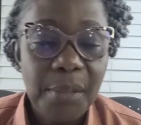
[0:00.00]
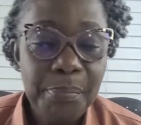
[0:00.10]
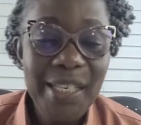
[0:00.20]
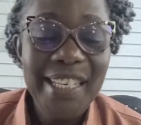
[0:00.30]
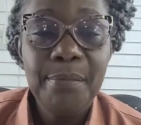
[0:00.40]

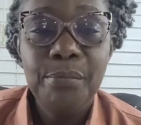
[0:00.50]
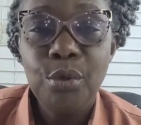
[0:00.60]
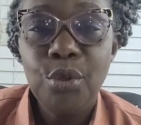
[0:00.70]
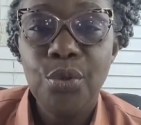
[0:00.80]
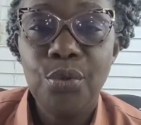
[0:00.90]
being able
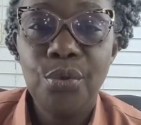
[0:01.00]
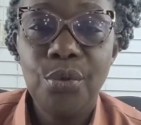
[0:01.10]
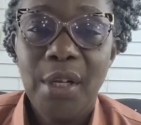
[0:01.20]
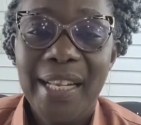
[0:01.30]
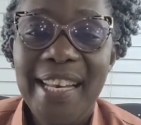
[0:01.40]
to
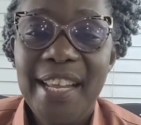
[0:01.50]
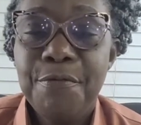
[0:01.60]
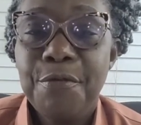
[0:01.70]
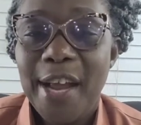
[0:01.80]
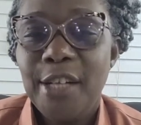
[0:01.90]

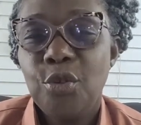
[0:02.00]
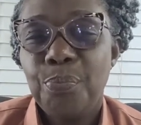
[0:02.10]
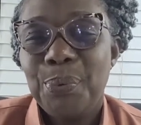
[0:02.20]
live right to